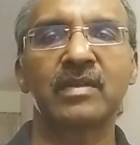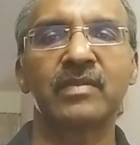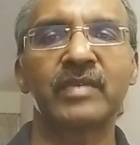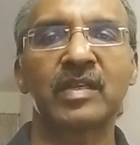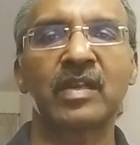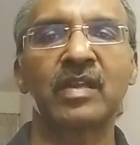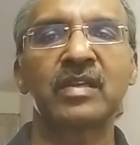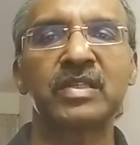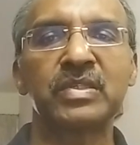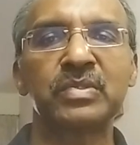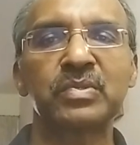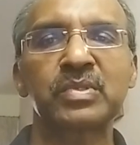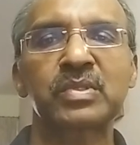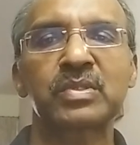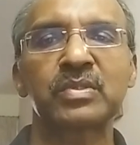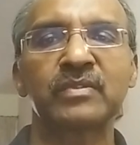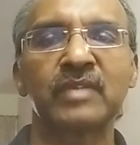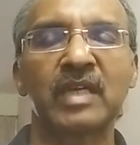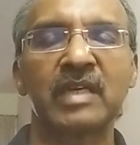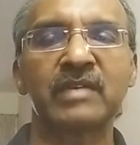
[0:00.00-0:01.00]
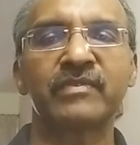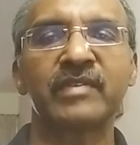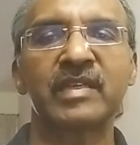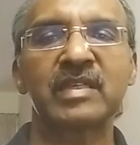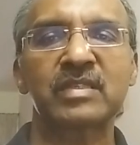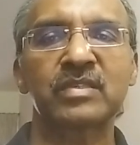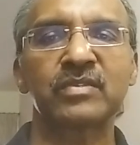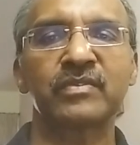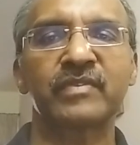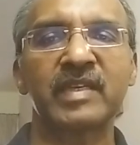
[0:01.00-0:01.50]
We're all used to a
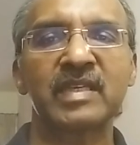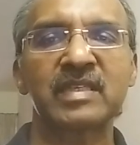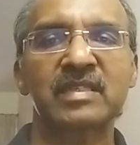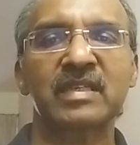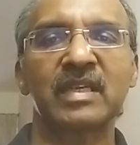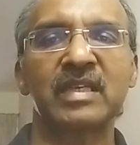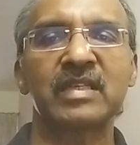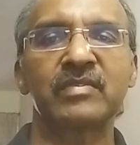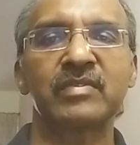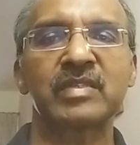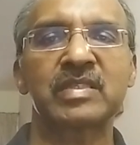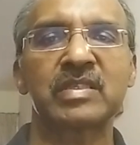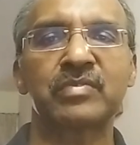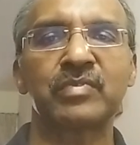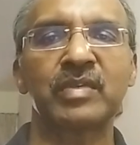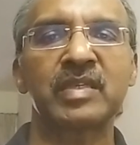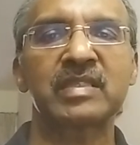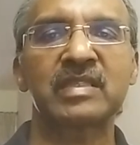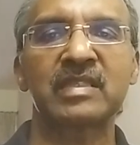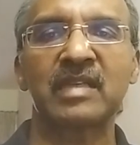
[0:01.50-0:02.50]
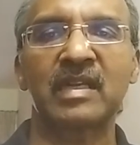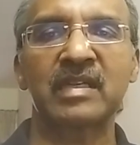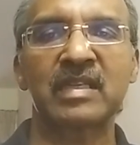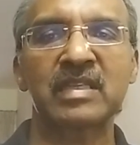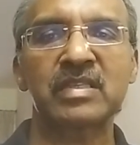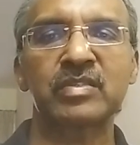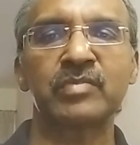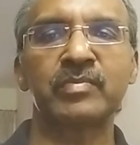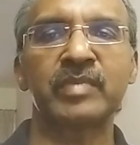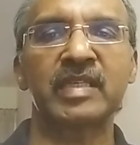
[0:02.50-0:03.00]
face-to-face kind of a situation
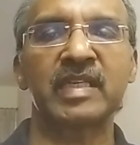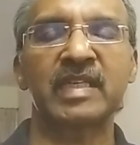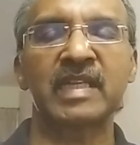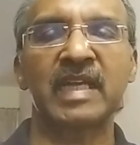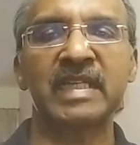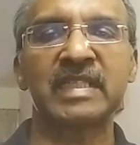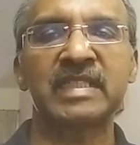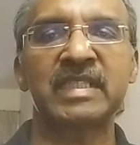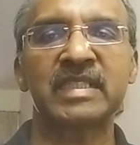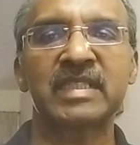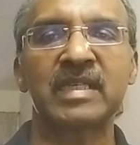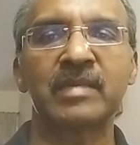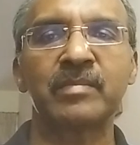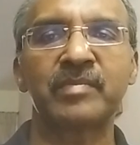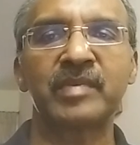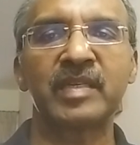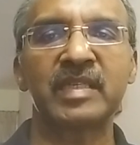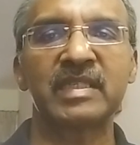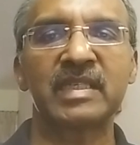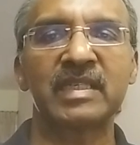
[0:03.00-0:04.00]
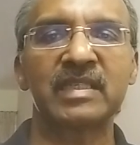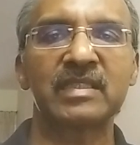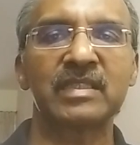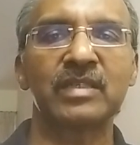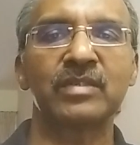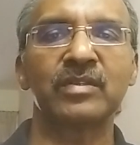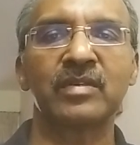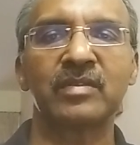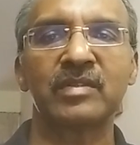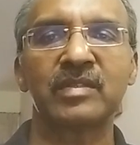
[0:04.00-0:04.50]
unless you've been an IT company and,
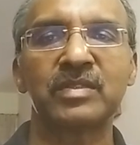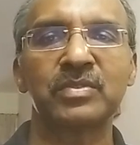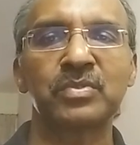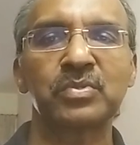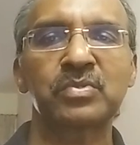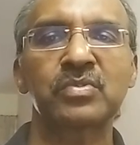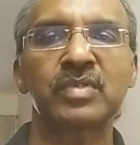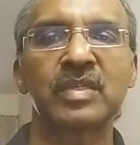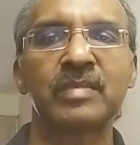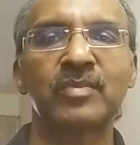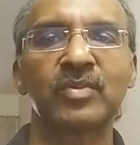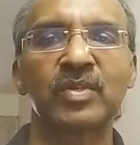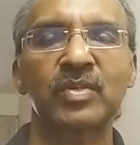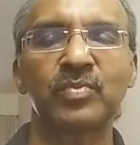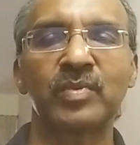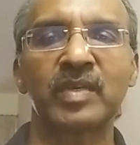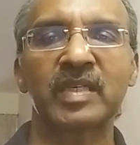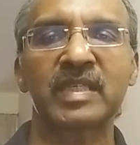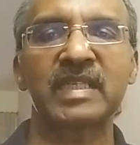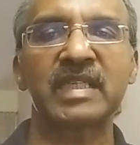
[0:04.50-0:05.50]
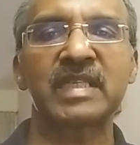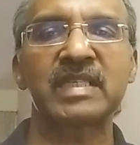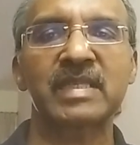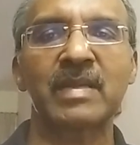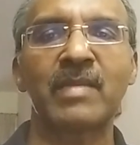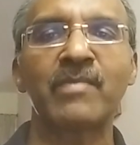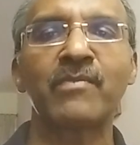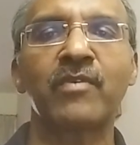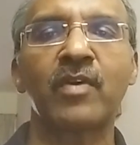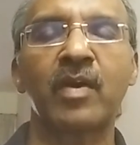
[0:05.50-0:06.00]
you know, used to remote working in
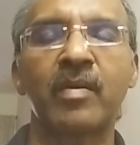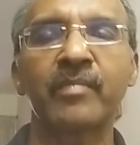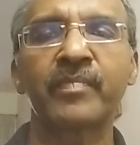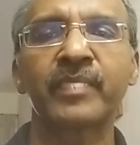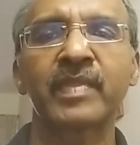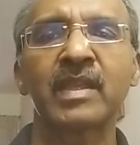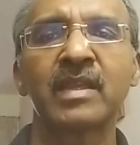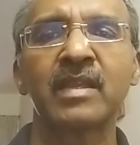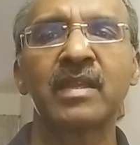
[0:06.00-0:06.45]
some form.